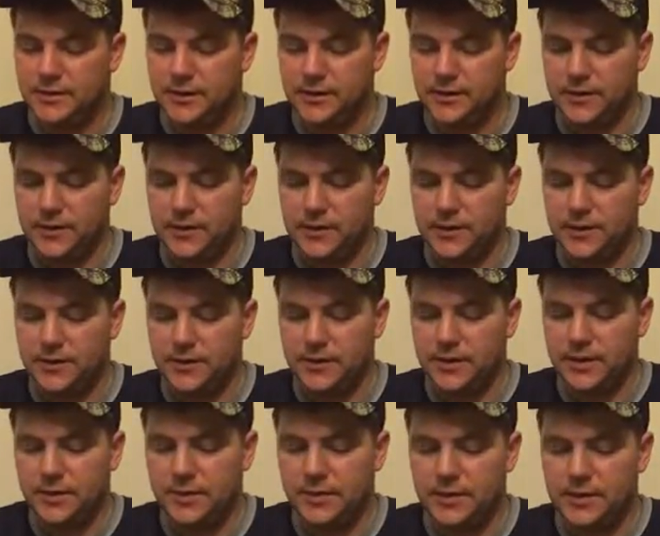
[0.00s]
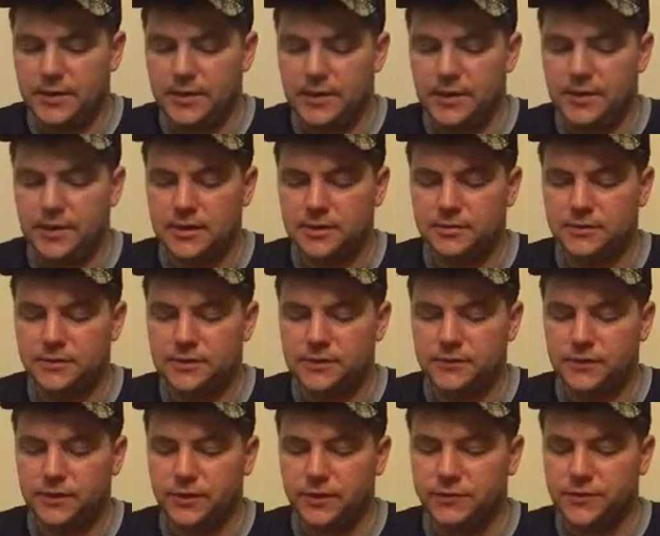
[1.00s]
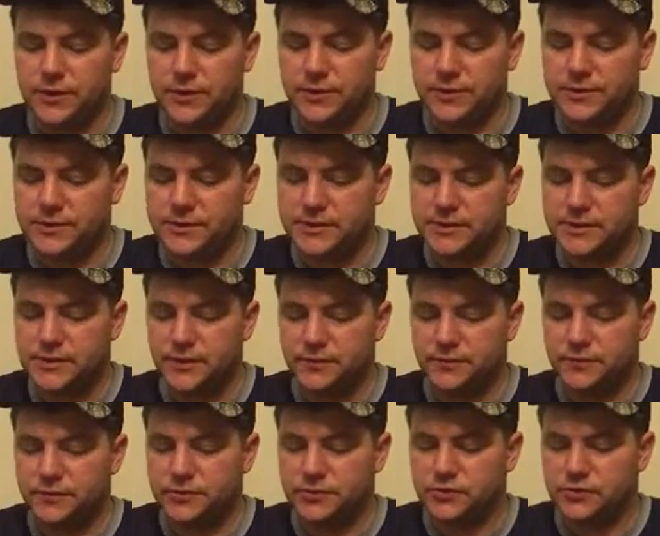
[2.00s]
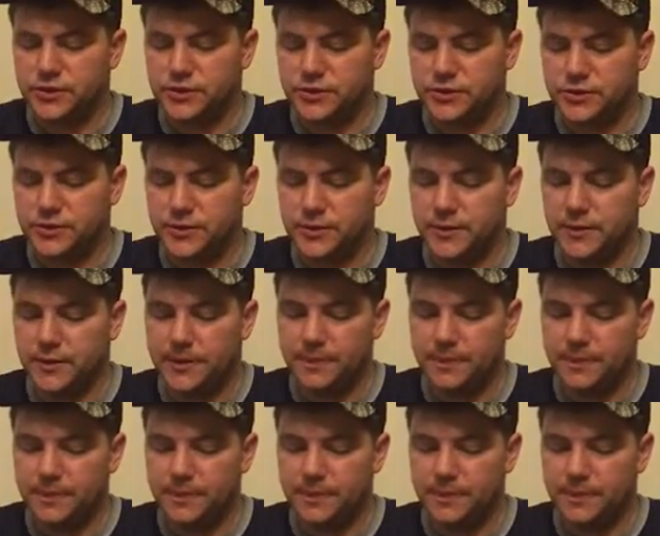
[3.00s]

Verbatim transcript: that the hill at Bag End was full of tunnels stuffed with treasure.